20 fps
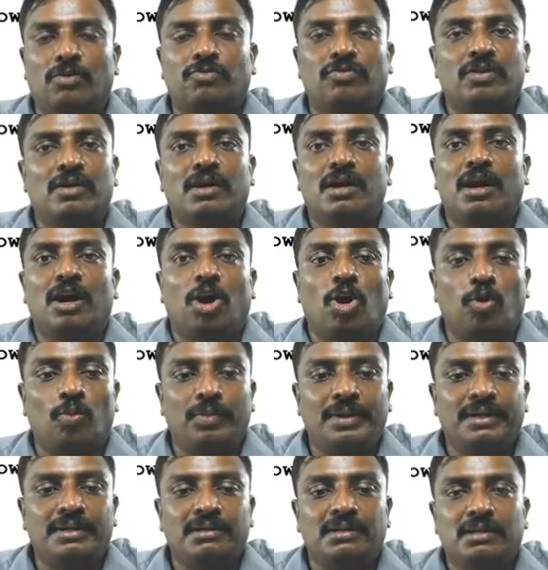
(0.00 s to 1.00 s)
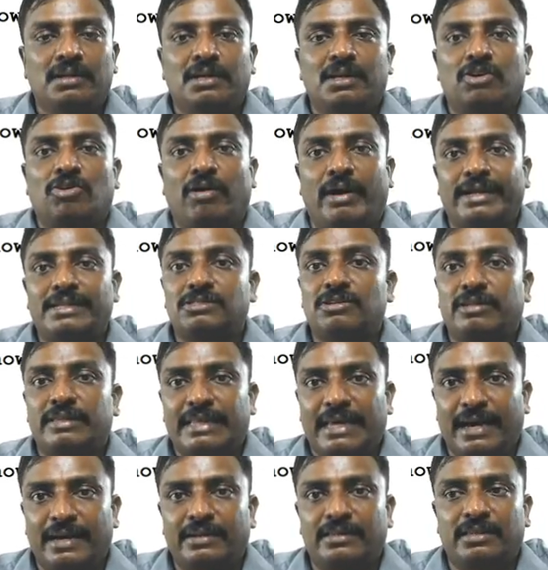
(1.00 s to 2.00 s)
of how many coins are
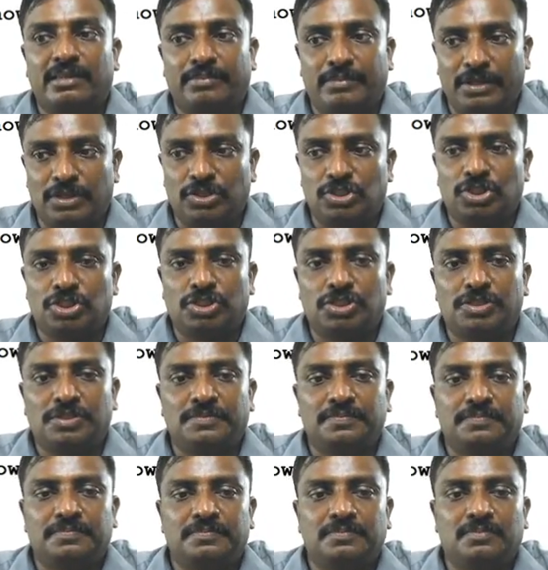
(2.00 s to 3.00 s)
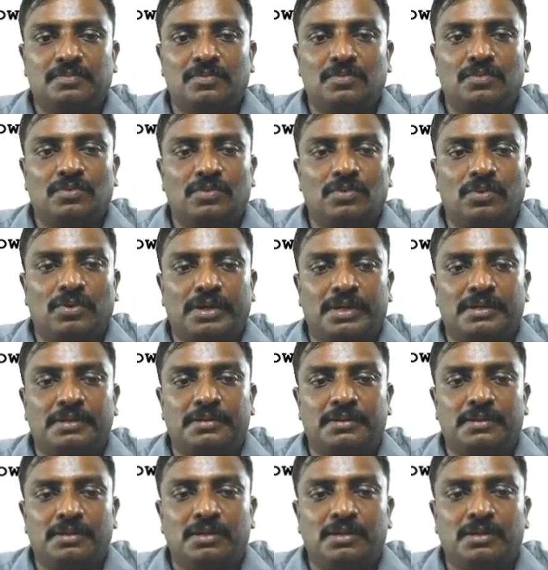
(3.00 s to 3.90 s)
there in the image. Okay.